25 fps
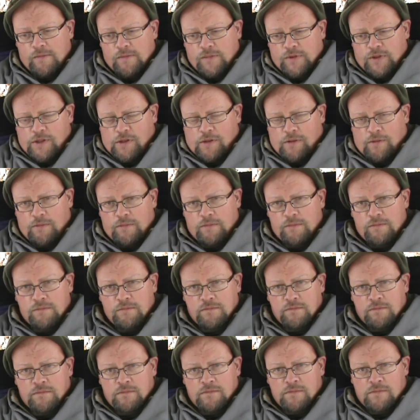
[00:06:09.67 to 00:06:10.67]
So,
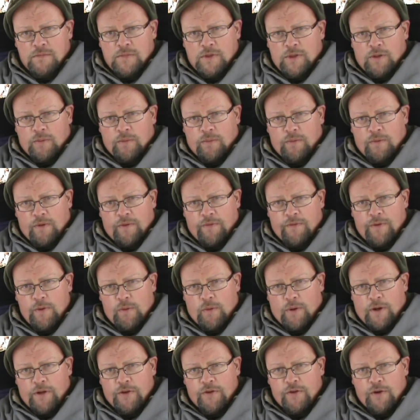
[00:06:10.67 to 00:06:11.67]
if you
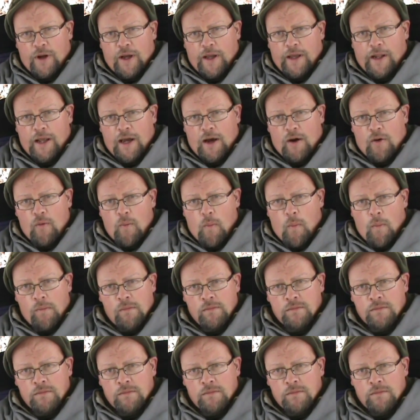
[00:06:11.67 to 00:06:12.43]
want to try it out,